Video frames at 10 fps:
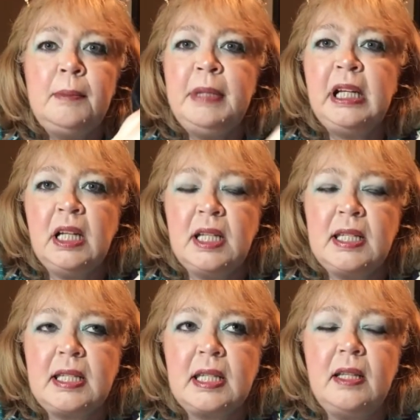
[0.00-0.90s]

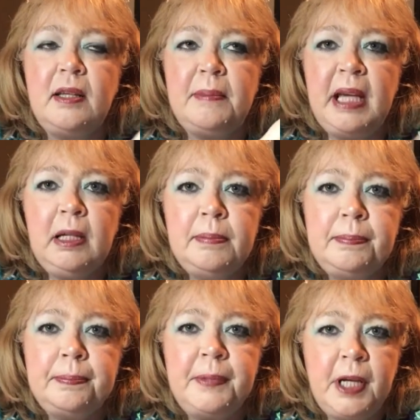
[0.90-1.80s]
because
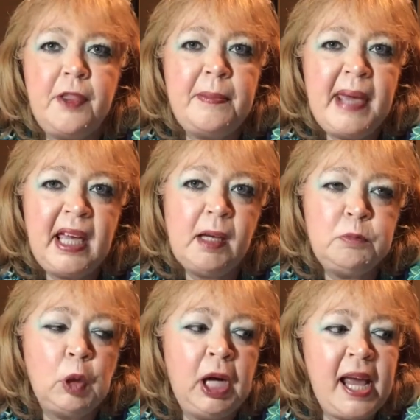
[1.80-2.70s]
the other
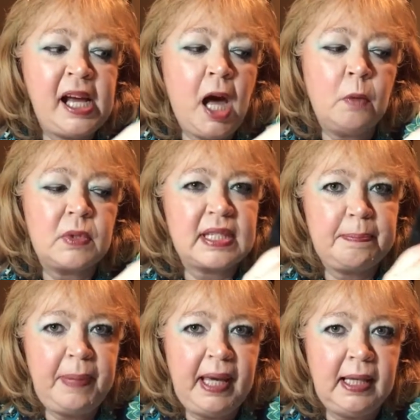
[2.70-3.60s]
makeup one I got was
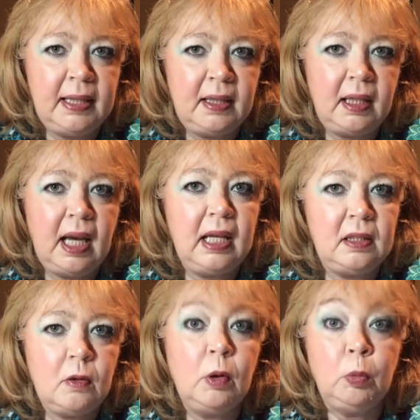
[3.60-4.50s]
pink, and
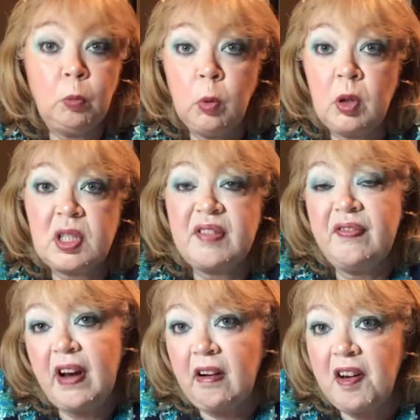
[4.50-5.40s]
though it works
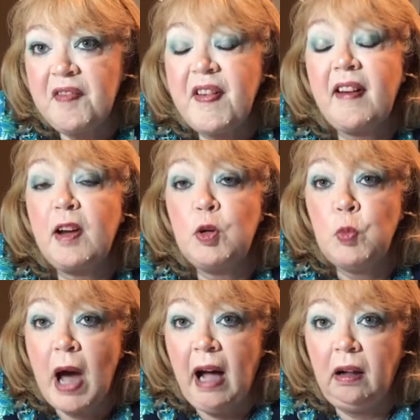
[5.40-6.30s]
very, very
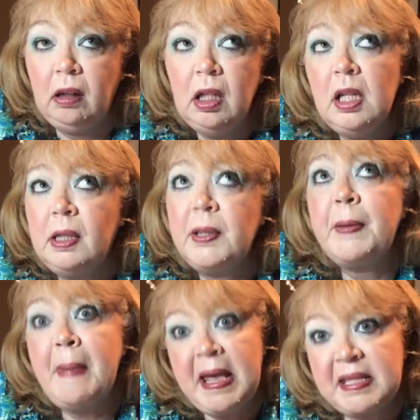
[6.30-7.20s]
well,
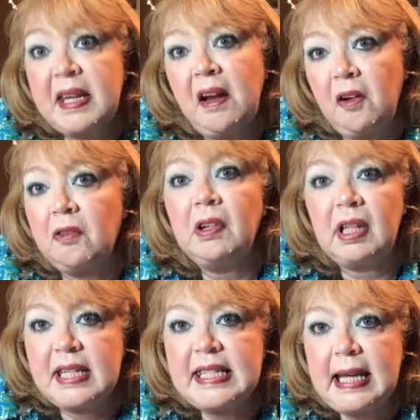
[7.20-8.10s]
the mascara
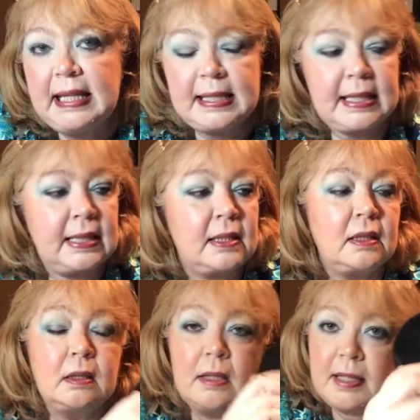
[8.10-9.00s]
really stains it.
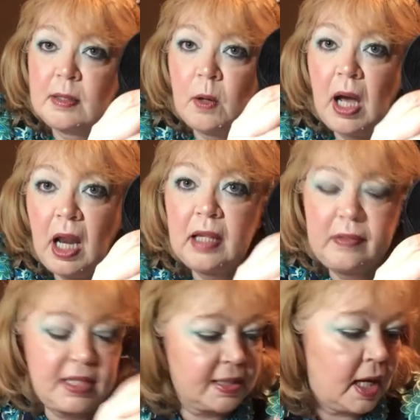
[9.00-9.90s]
So I like
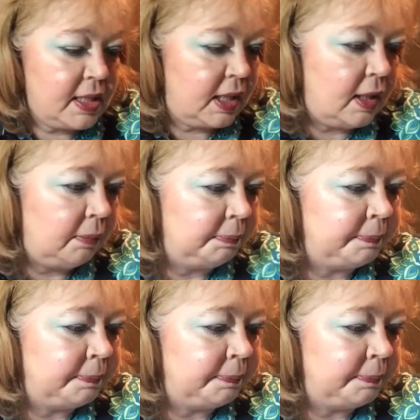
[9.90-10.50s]
this idea.